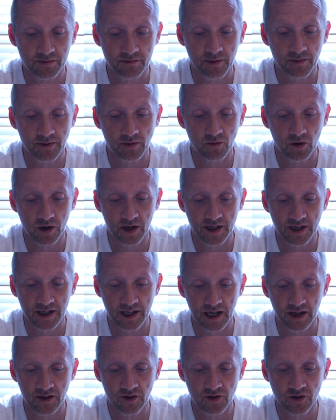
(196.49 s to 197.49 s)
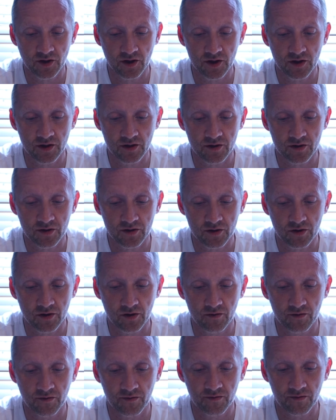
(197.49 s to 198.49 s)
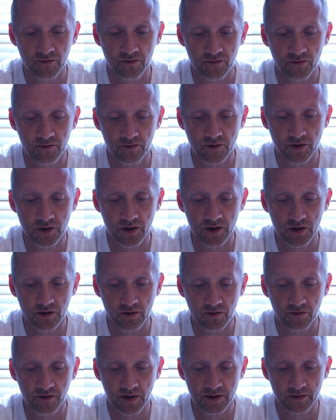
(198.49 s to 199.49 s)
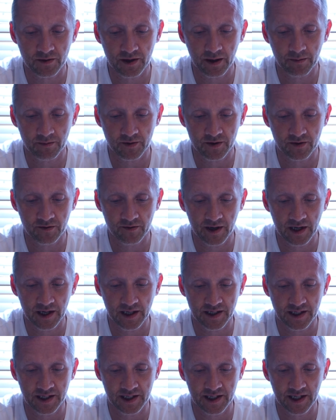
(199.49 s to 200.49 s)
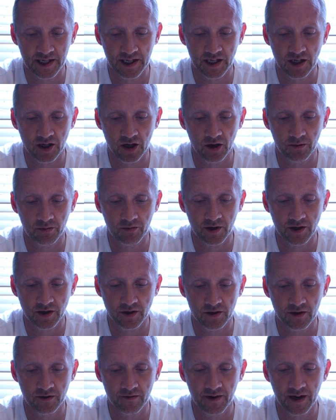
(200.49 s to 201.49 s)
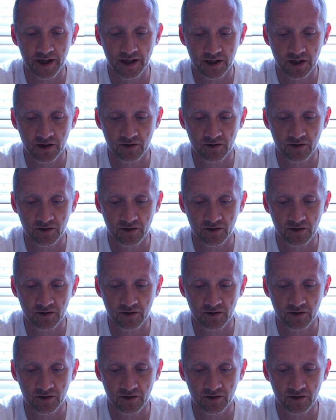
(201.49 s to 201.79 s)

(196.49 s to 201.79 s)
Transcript: Maybe working together during Go Journey Go Fest will help us reveal this exciting upgrade to the event.